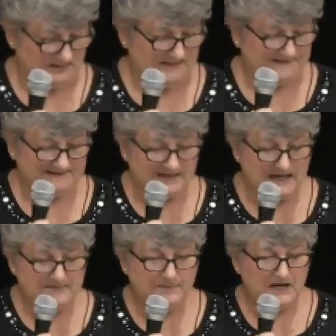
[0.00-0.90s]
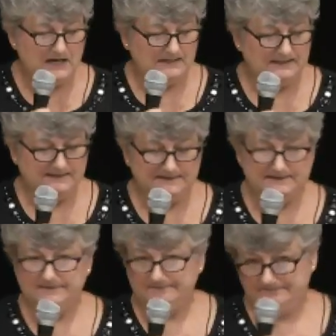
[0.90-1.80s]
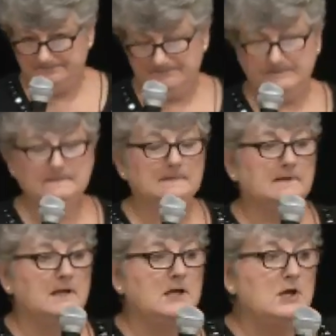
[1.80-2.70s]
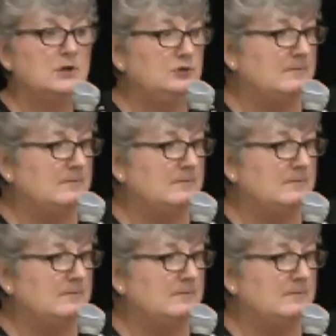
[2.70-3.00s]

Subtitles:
In the side pockets, you